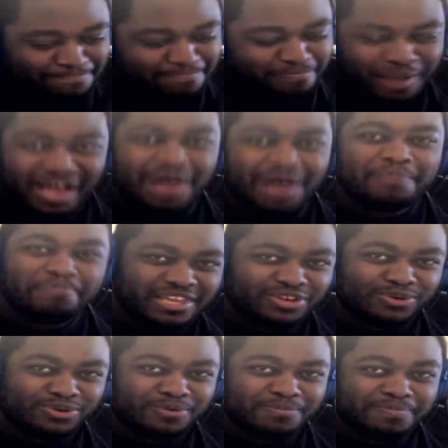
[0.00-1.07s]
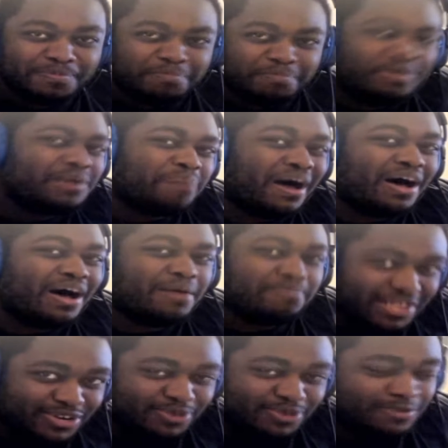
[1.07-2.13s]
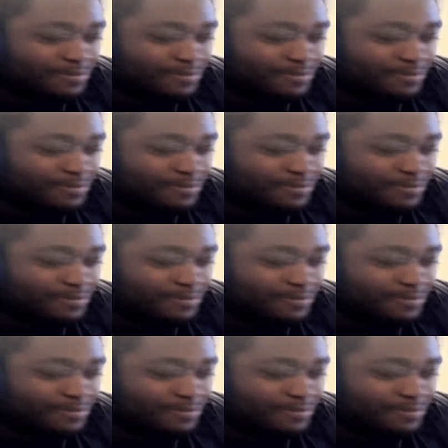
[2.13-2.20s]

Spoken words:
Bomb beetle, but bomb beetle.